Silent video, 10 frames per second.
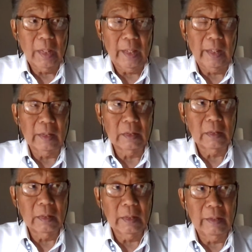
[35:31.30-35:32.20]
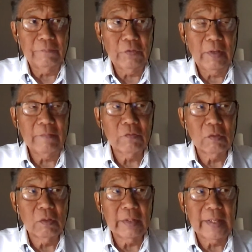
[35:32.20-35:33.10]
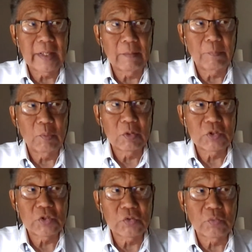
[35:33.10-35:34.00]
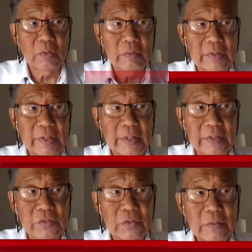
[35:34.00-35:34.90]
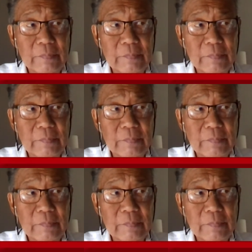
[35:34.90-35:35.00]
And if you ever look at a Porsche drilled disc,